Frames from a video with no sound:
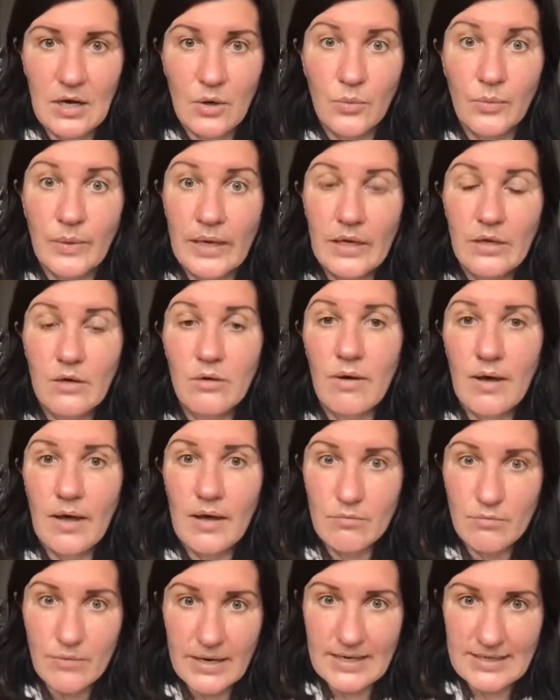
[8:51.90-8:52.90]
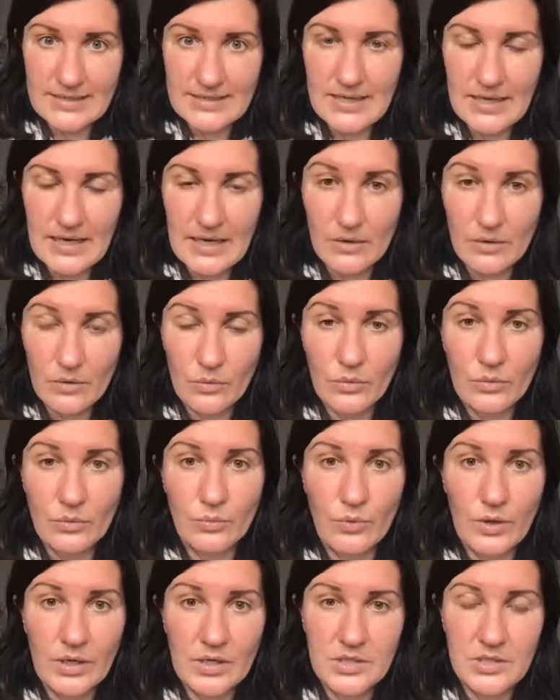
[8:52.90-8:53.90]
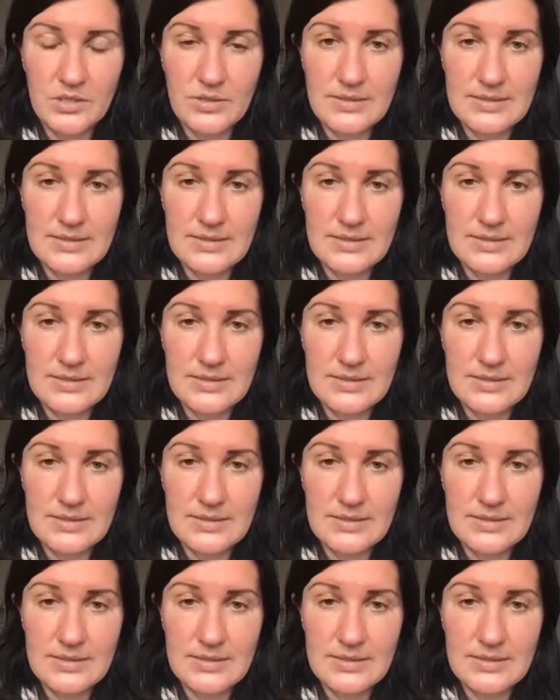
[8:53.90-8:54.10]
where you are right now and what